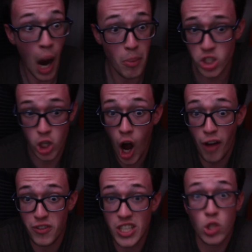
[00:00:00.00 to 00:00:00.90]
How much
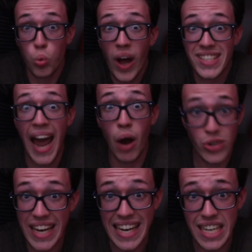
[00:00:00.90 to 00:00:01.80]
coffee does one
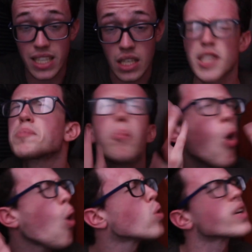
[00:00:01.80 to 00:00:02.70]
town need? It's
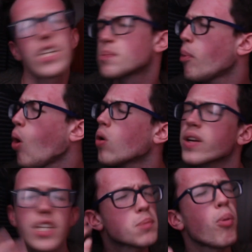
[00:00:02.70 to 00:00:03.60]
pouring, it's
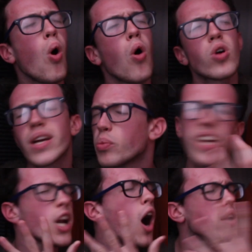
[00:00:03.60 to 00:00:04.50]
pouring, it's pouring. We
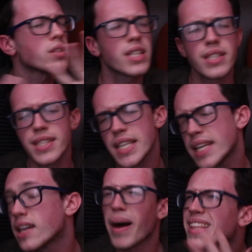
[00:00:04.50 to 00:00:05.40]
can hardly
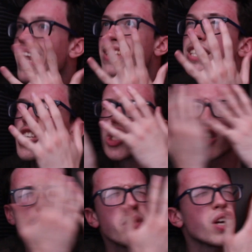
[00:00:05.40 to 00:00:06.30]
see. My lens is
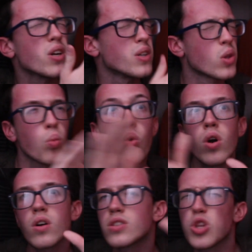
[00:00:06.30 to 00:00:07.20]
smeared, the
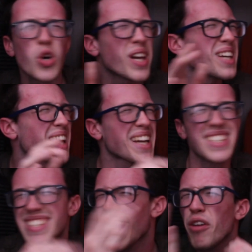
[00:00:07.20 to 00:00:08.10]
world looking like a
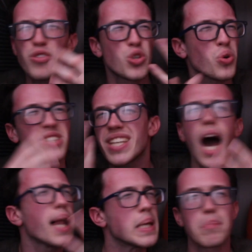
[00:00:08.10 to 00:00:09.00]
Salvador
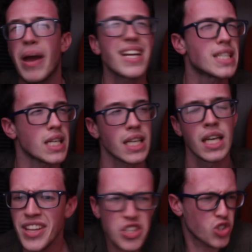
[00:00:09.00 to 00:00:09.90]
Dali painting.
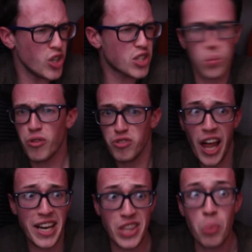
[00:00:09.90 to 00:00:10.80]
And the streets were
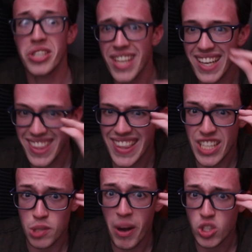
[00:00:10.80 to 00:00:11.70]
flooding. There was like
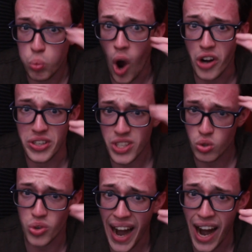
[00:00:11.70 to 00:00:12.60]
this much water in the
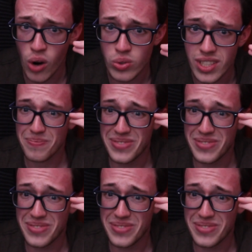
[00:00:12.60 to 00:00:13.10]
ground.